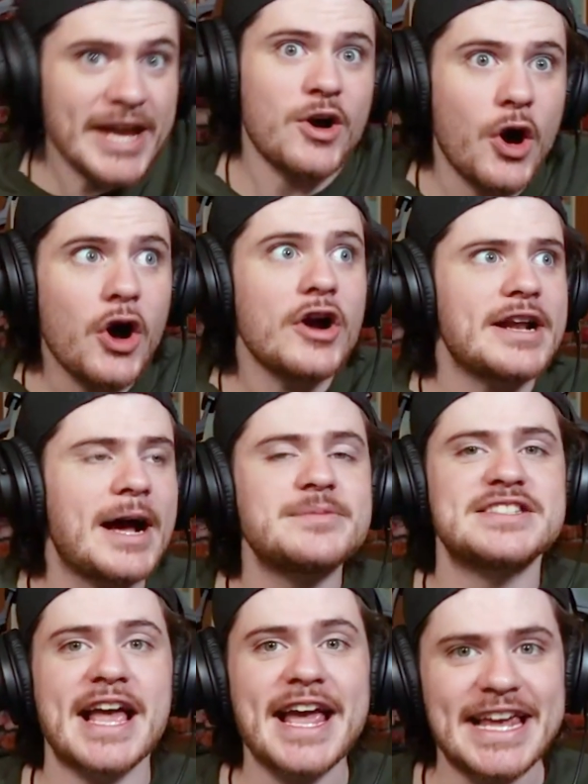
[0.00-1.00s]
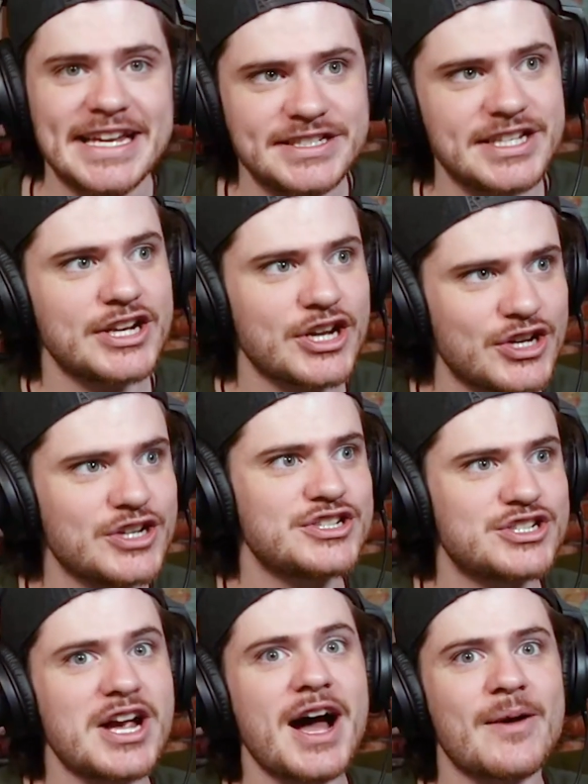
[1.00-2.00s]
hard. I'm saying he did a good
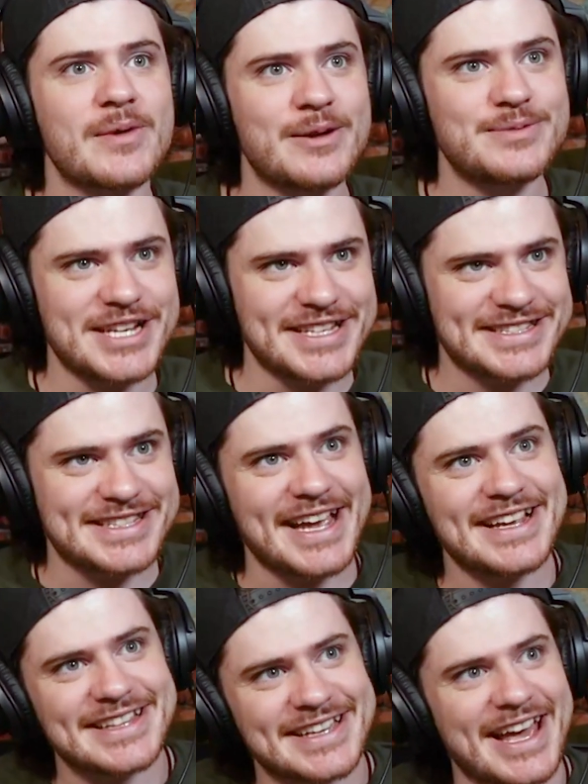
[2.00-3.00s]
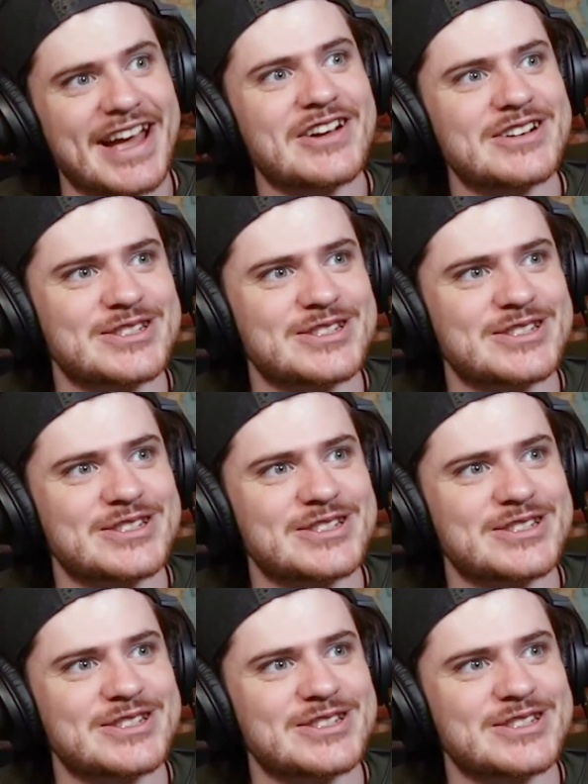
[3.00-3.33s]
job. I'm just saying the character